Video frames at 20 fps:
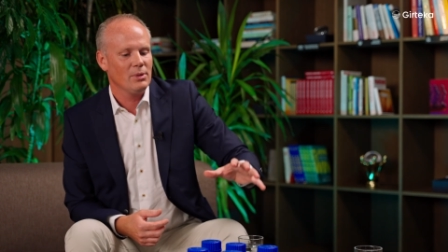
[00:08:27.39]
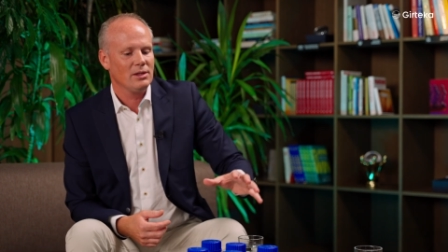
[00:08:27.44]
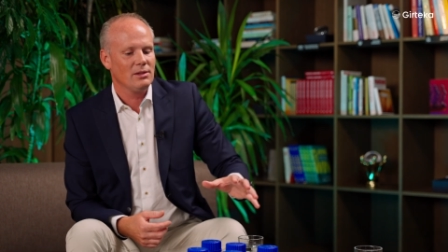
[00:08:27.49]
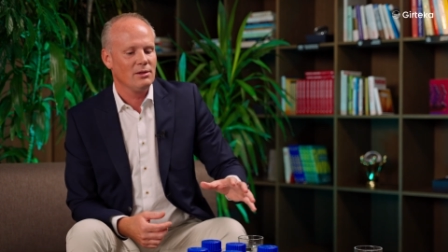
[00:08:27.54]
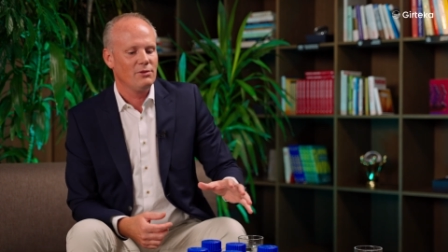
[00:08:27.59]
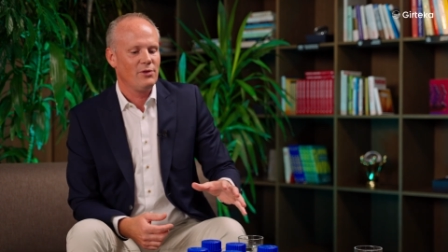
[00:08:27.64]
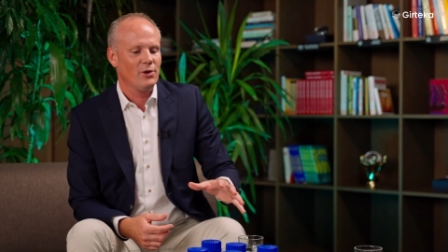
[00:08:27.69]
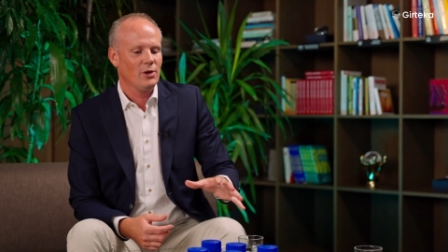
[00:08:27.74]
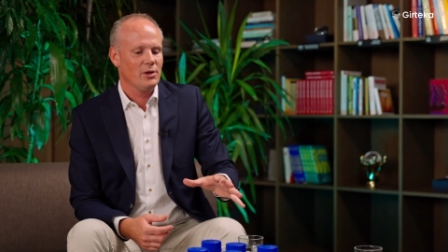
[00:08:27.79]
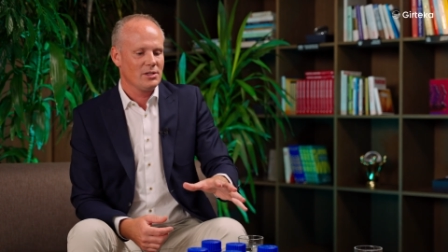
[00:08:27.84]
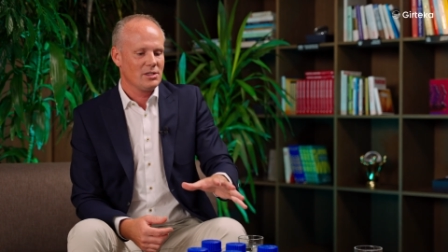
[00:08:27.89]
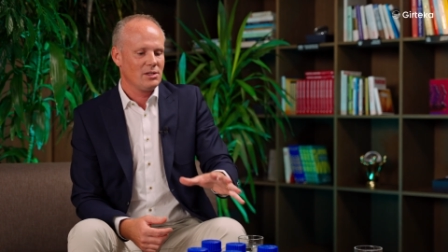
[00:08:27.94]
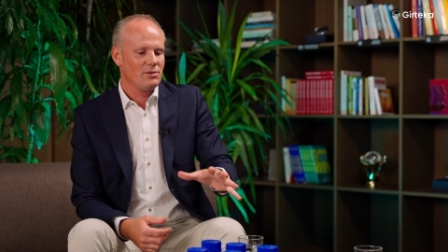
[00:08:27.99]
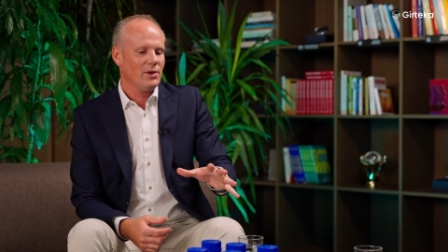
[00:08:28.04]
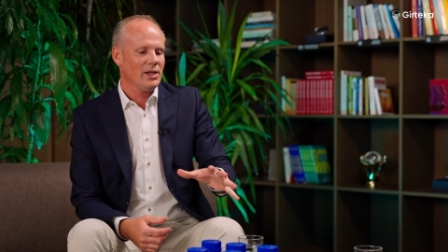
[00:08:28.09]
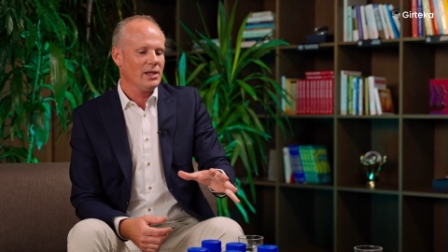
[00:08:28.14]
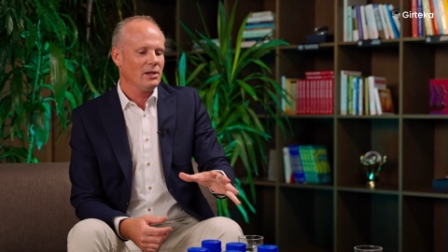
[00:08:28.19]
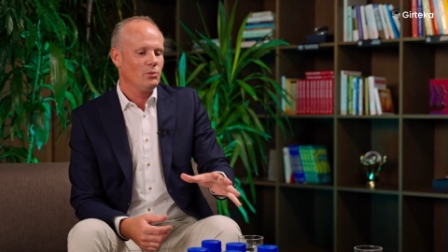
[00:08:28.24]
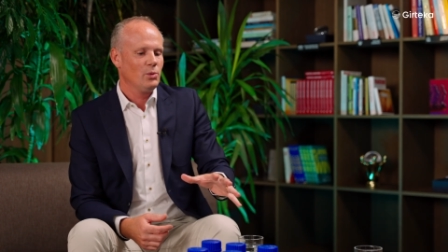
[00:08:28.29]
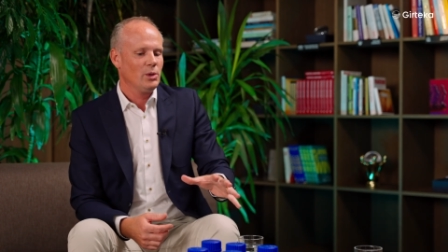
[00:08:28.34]
but the first
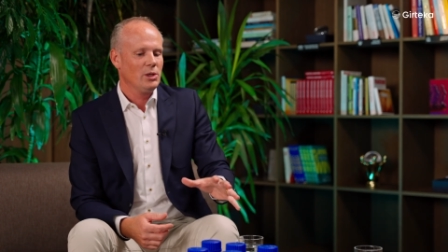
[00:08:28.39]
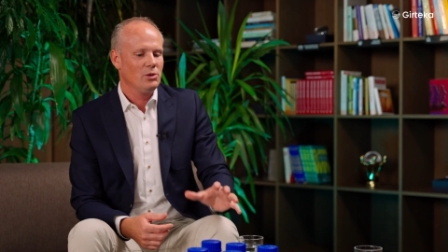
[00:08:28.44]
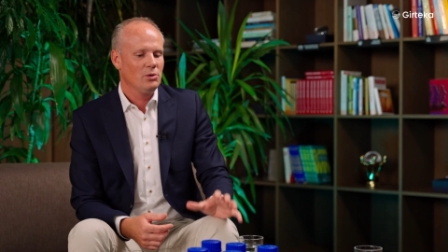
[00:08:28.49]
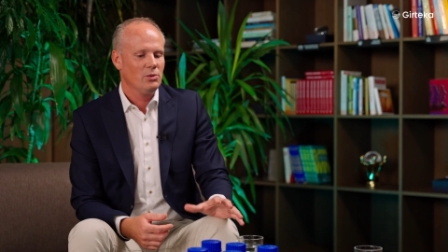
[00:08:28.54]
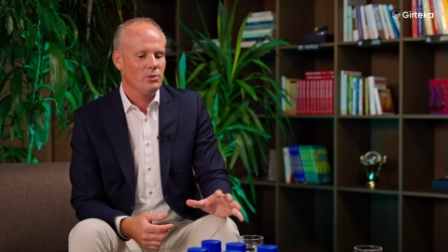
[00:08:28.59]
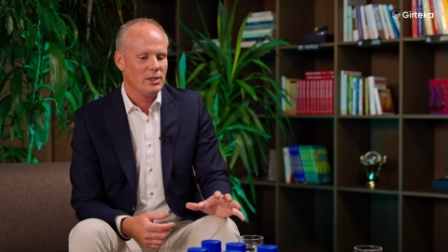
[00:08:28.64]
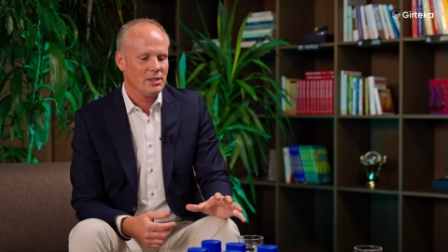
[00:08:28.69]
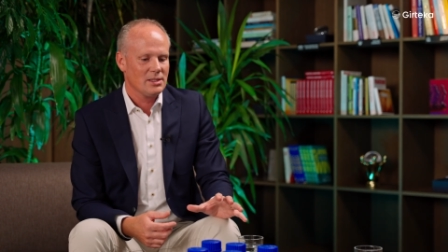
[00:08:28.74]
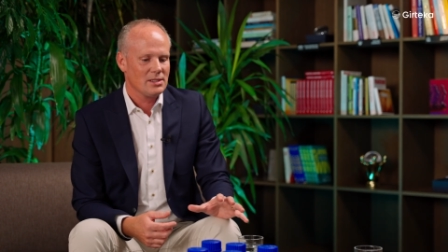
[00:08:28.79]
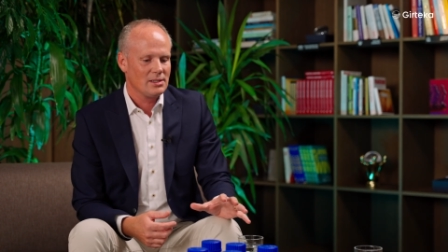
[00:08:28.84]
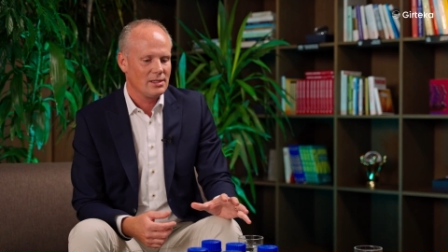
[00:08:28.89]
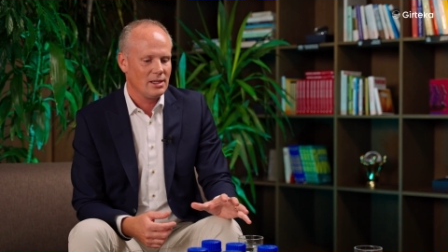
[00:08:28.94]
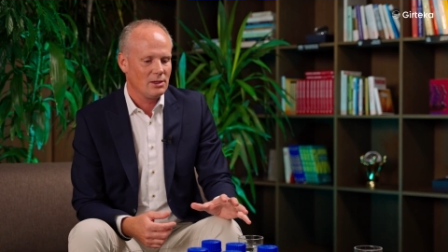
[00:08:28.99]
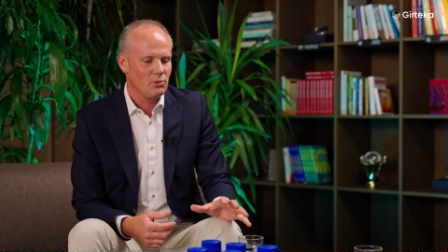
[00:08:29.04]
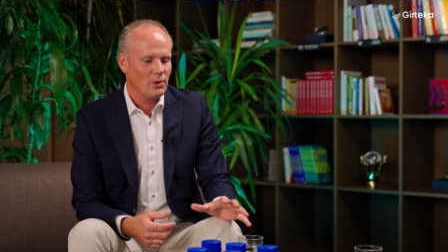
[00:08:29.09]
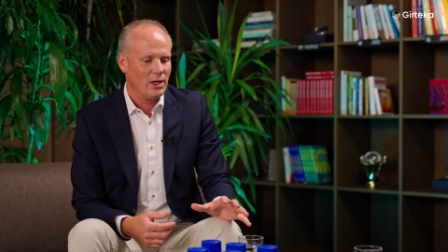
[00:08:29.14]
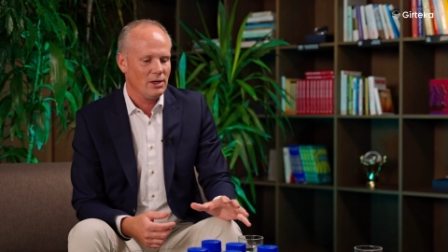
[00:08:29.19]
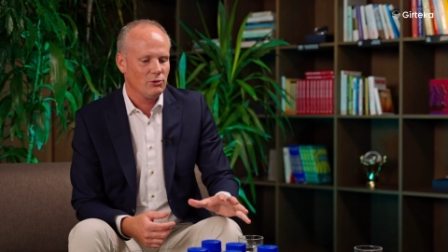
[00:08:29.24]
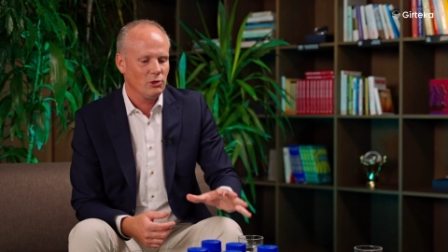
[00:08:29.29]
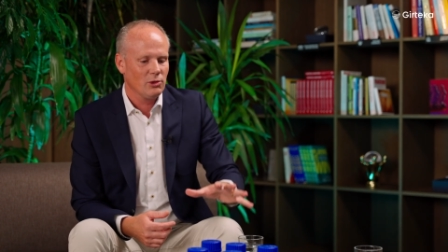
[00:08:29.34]
thing we do is
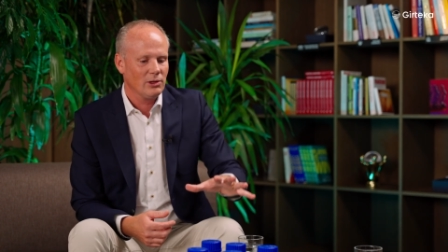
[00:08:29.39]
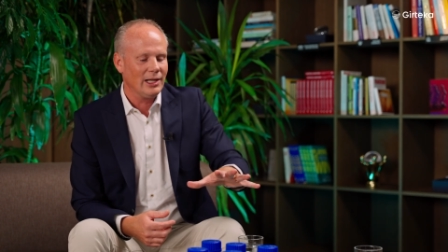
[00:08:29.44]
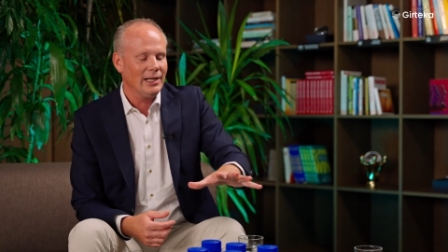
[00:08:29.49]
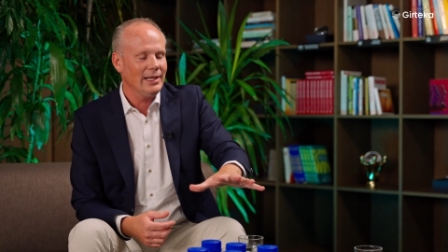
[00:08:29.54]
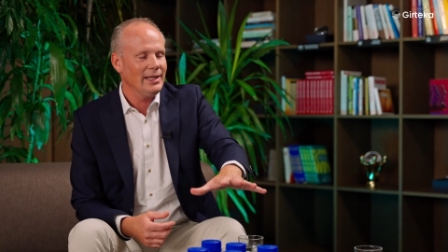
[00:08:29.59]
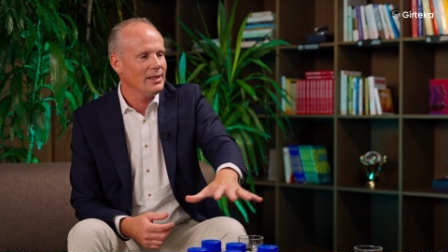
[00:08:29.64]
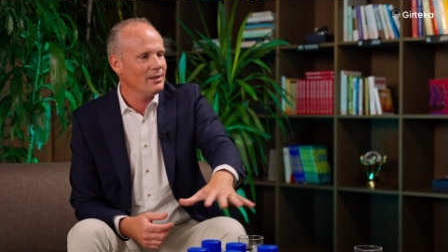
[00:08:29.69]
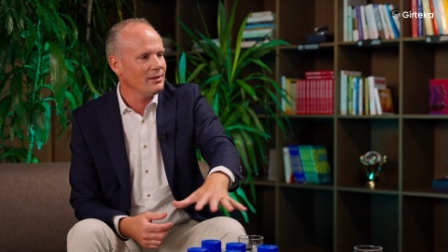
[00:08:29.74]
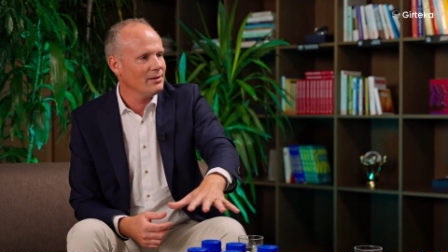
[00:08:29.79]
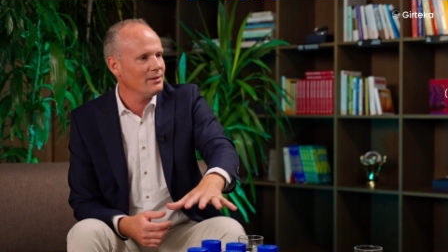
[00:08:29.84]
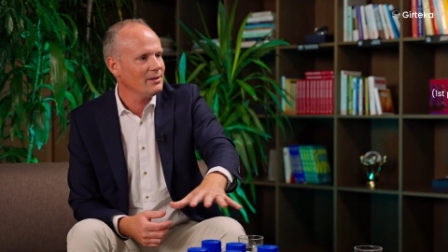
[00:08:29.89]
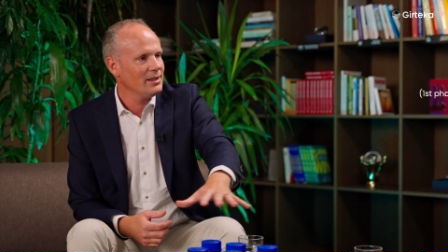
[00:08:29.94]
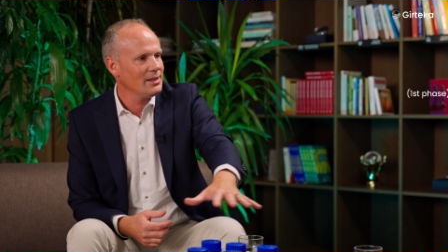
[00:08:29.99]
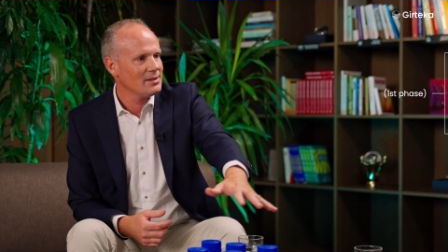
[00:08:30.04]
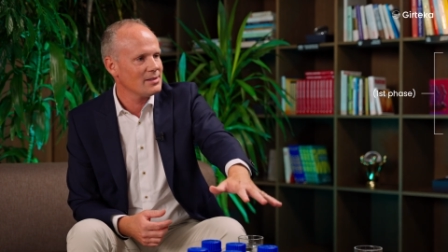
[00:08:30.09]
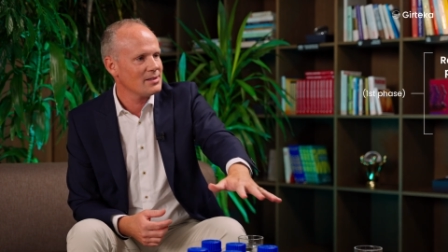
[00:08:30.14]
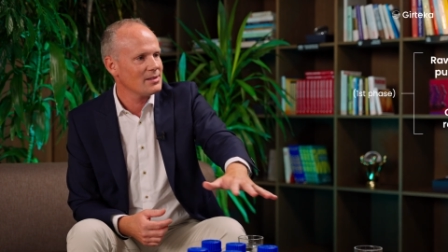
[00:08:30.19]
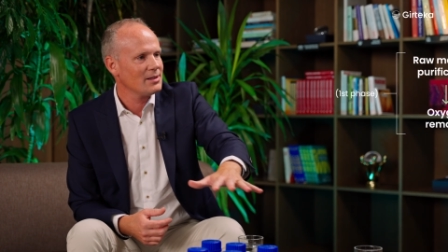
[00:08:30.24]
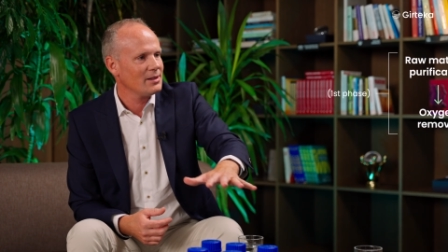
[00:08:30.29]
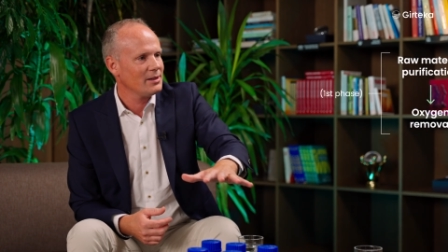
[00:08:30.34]
that we have to clean
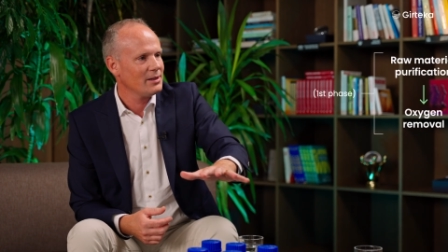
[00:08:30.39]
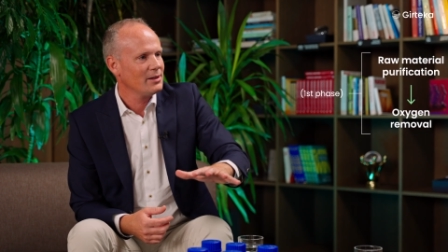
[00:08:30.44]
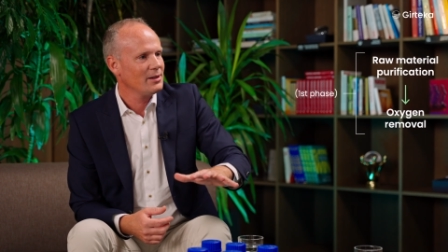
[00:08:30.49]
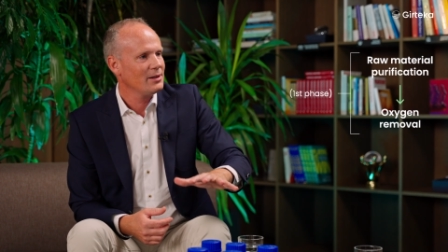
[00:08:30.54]
these uh,